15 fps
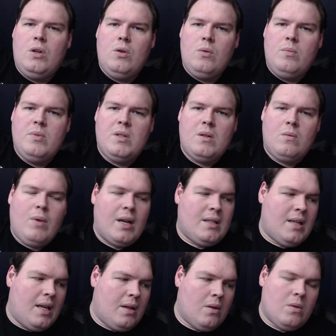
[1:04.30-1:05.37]
cubes and
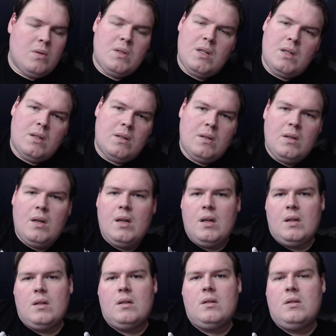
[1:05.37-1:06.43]
rectangles and,
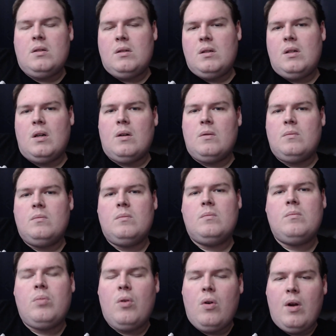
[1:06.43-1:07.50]
and, you know,
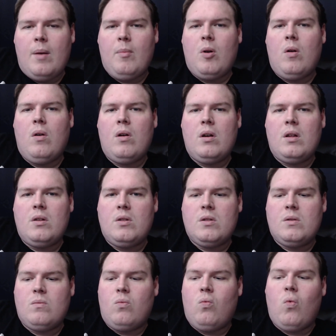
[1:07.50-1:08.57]
programmer art and
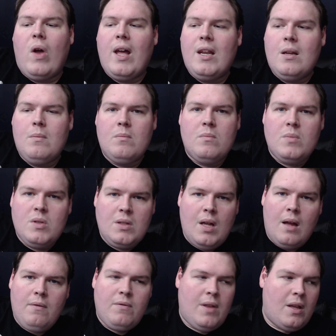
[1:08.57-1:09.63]
just random
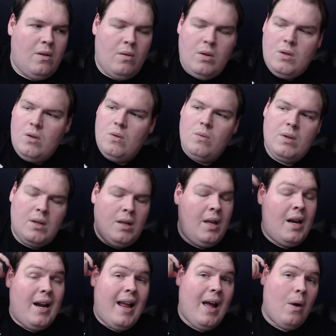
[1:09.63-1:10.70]
stuff that you can do in,
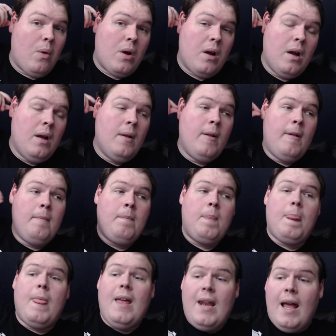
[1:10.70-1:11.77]
in an hour.
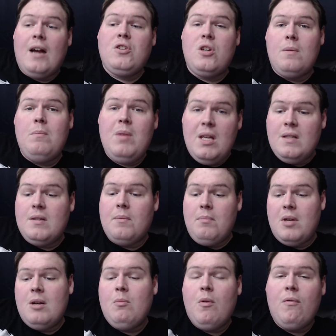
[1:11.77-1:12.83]
It actually means a
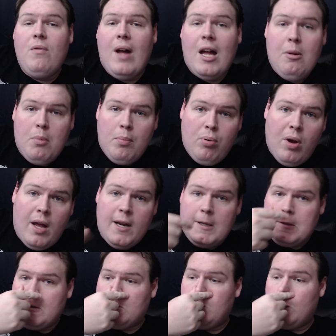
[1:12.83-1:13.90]
minimum viable
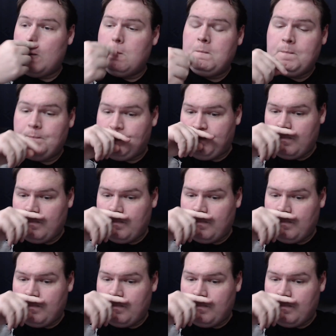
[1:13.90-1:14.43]
product. So